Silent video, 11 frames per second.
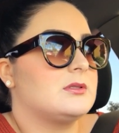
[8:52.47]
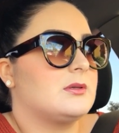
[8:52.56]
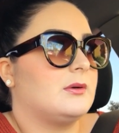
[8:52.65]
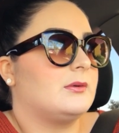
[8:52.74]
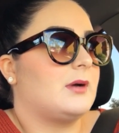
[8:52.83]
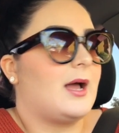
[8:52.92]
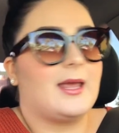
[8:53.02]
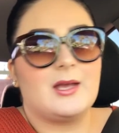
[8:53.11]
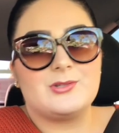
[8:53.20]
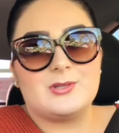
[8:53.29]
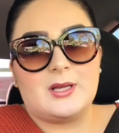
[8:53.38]
so I
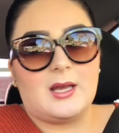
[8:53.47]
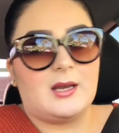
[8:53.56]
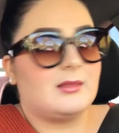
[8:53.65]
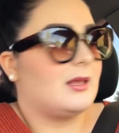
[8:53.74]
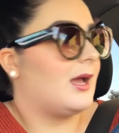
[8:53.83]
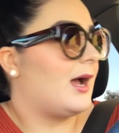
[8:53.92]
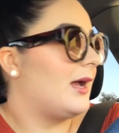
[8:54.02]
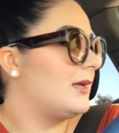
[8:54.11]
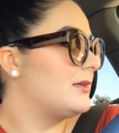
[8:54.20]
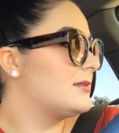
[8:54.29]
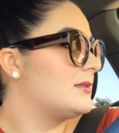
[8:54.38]
can't drink anything
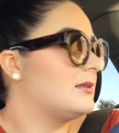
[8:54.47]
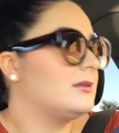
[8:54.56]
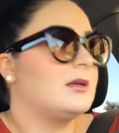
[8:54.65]
iced.